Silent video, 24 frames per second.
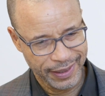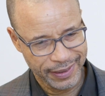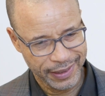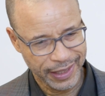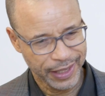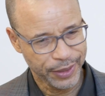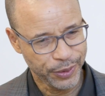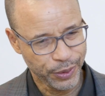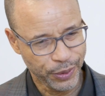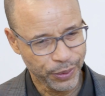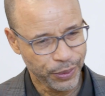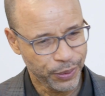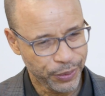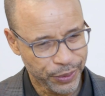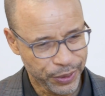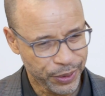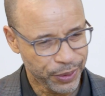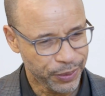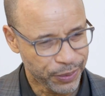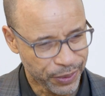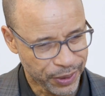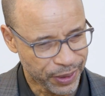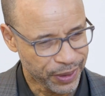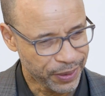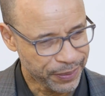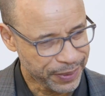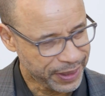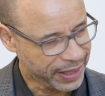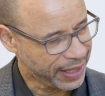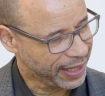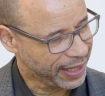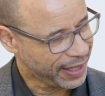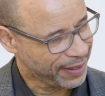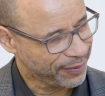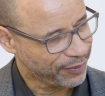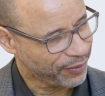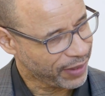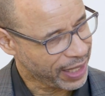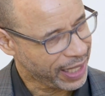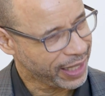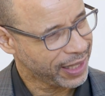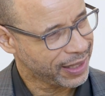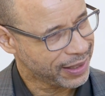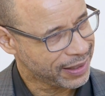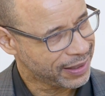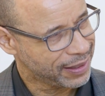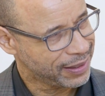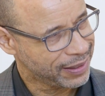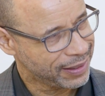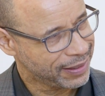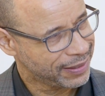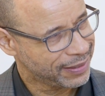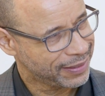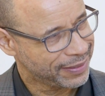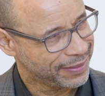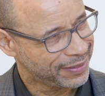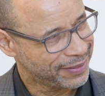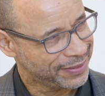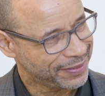they knew who you were when they invited you.